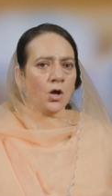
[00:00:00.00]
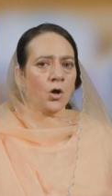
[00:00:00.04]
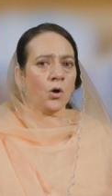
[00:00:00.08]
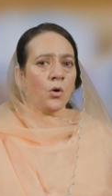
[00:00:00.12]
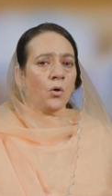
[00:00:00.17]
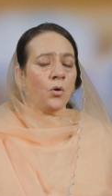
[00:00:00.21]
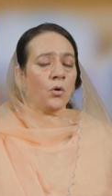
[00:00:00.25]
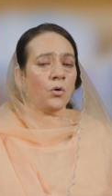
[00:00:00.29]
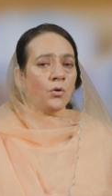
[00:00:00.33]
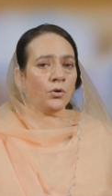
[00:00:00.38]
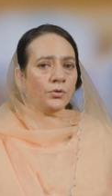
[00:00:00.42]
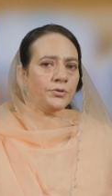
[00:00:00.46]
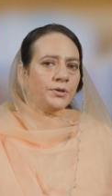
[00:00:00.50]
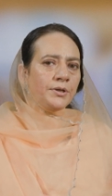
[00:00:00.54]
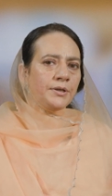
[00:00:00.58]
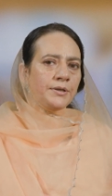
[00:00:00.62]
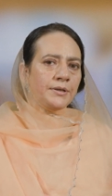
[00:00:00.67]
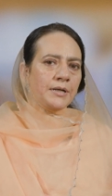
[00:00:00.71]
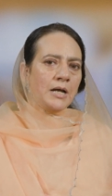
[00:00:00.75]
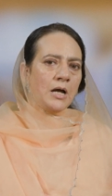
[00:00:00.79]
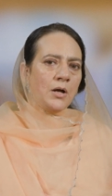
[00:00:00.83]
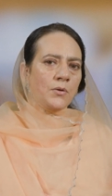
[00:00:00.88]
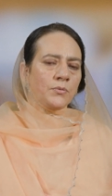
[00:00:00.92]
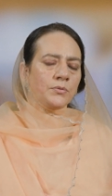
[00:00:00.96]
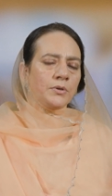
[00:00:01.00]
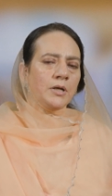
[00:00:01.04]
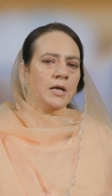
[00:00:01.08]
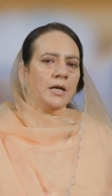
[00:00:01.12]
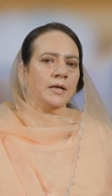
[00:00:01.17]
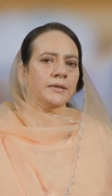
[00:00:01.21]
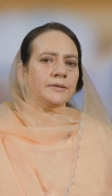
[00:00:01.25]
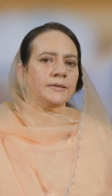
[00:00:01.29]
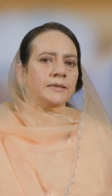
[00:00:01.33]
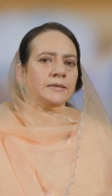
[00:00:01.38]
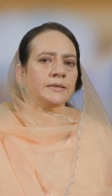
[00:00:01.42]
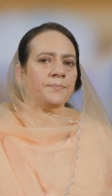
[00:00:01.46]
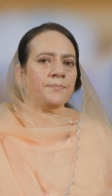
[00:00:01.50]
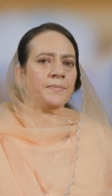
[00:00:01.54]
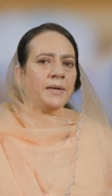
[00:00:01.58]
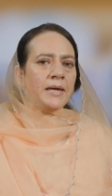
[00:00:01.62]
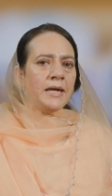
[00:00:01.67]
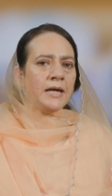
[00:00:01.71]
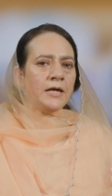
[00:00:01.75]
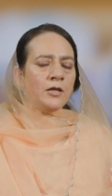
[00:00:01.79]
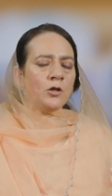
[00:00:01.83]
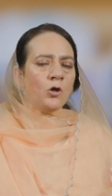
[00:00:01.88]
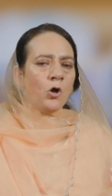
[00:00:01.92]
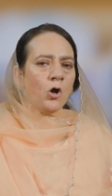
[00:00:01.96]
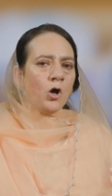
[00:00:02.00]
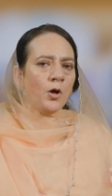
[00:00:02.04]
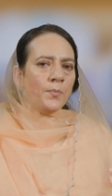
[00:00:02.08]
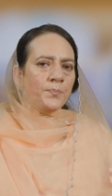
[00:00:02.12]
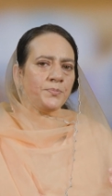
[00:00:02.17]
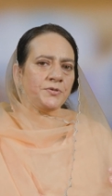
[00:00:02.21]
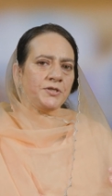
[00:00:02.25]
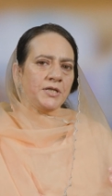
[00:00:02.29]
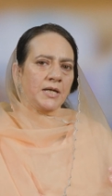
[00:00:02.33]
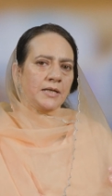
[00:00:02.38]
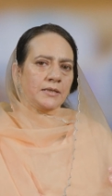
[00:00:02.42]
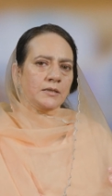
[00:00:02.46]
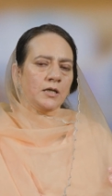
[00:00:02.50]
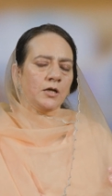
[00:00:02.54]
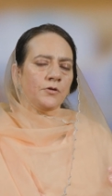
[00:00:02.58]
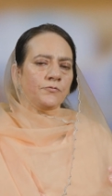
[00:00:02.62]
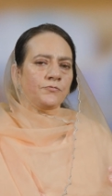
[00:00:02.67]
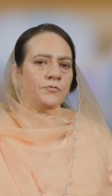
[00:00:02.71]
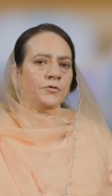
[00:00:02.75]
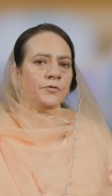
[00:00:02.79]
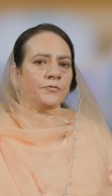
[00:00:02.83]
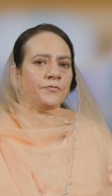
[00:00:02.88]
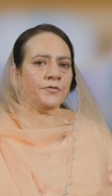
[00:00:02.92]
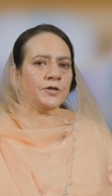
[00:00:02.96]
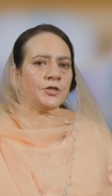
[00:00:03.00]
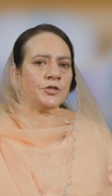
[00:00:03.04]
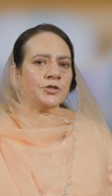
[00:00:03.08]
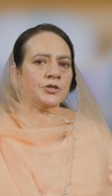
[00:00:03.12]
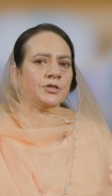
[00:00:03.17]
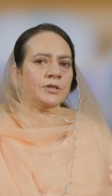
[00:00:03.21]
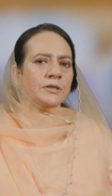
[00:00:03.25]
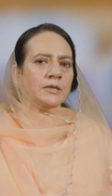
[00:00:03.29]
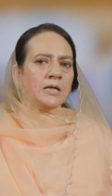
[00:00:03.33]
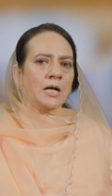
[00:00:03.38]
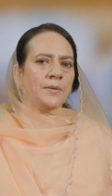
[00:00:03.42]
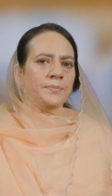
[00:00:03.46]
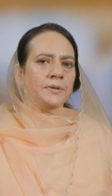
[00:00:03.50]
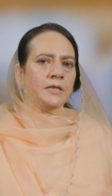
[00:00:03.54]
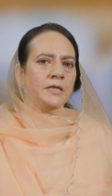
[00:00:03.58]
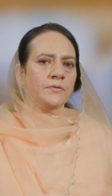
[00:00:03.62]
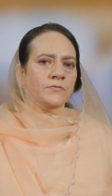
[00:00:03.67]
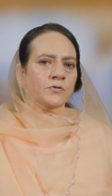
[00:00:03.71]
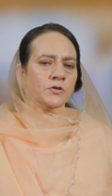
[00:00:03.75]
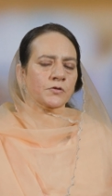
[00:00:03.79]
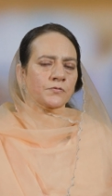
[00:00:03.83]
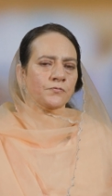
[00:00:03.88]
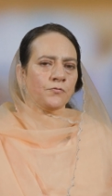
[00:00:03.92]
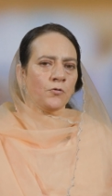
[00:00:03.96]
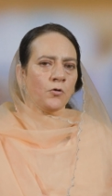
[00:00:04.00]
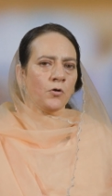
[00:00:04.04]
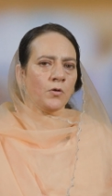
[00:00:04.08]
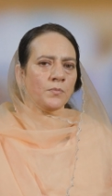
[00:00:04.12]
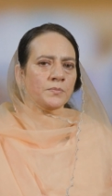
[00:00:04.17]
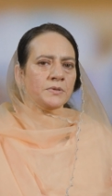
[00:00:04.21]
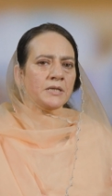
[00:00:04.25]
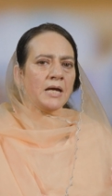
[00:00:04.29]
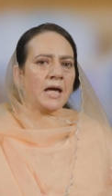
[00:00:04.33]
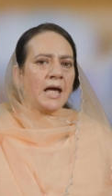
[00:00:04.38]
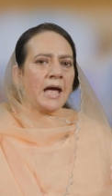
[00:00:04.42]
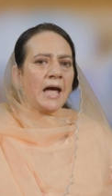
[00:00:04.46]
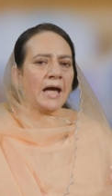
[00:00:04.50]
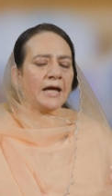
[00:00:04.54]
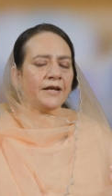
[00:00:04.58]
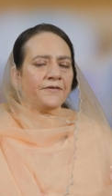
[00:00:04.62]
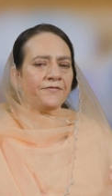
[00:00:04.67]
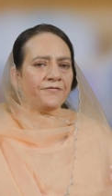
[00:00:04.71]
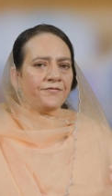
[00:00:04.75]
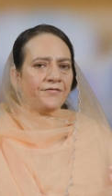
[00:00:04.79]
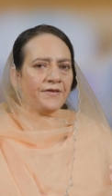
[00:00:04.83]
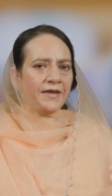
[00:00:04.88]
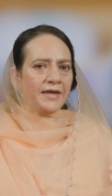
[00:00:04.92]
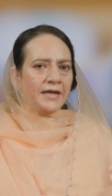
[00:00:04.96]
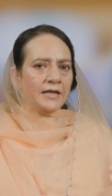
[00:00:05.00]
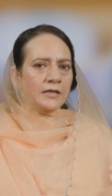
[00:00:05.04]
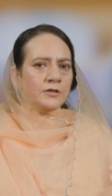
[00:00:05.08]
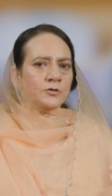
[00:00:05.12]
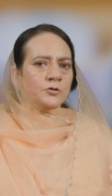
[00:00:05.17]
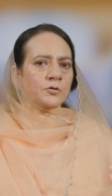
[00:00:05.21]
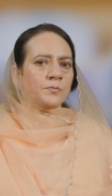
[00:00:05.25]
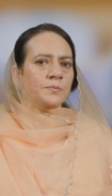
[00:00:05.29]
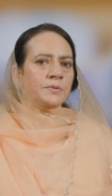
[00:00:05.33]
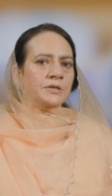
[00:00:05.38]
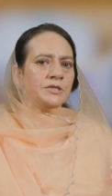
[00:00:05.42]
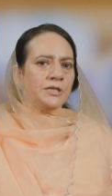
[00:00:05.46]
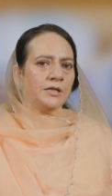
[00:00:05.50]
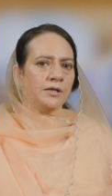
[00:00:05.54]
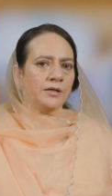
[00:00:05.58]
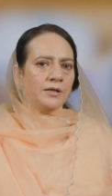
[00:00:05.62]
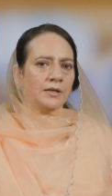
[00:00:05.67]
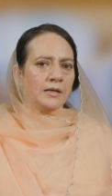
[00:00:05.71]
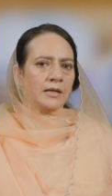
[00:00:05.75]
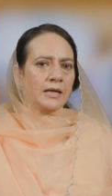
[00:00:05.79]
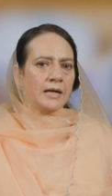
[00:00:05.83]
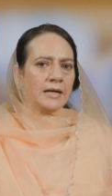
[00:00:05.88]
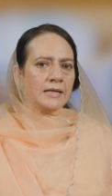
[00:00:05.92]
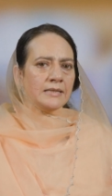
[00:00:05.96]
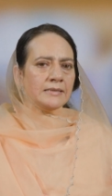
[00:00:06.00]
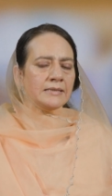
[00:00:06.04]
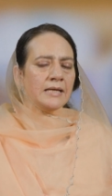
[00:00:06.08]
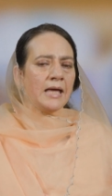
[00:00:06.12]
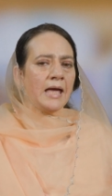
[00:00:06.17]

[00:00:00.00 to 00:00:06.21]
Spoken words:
on the ground that the main object for which the company was formed had failed to materialize,